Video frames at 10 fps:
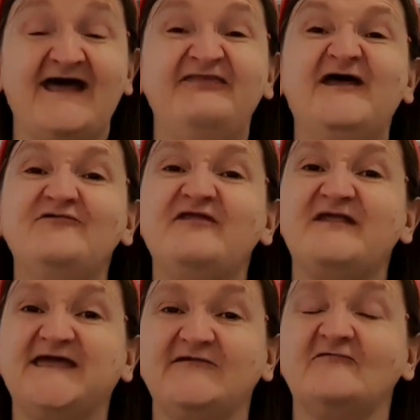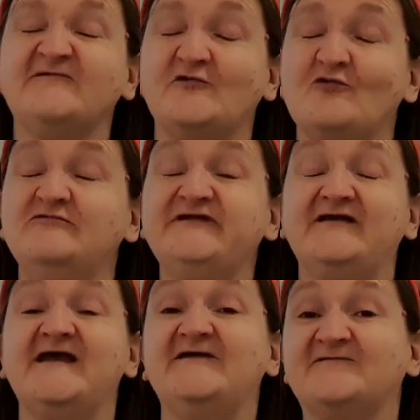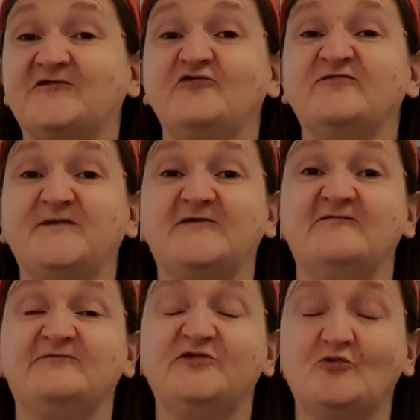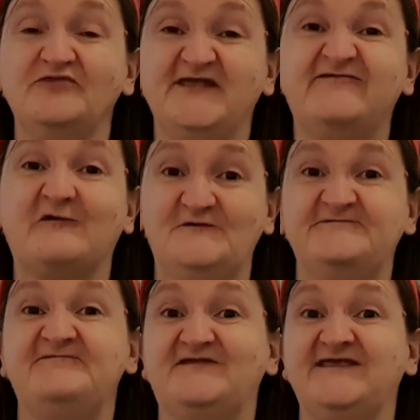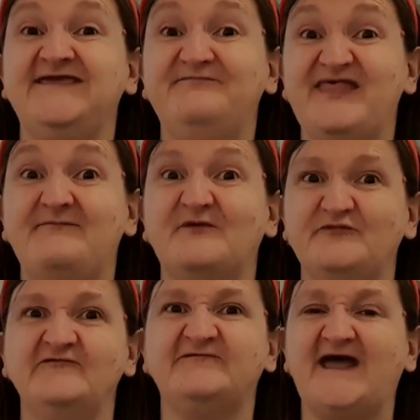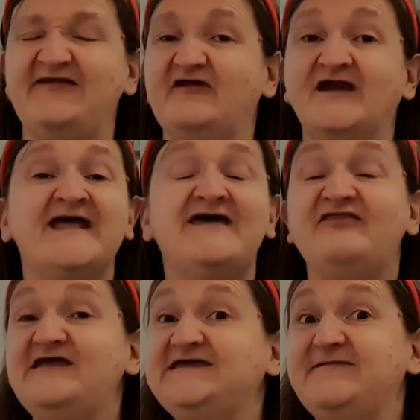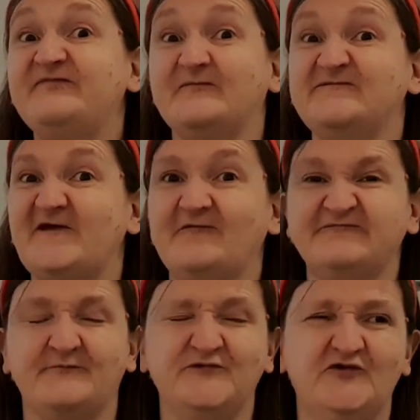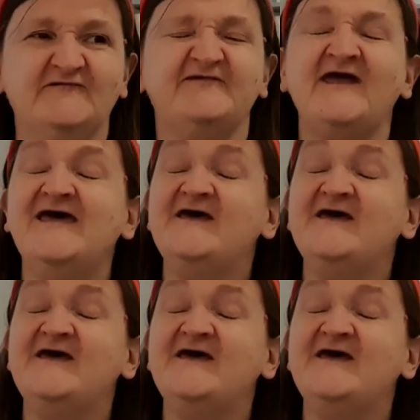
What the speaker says: And now that the girls are older, it's good because we don't need to constantly keep them amused either. They keep themselves amused.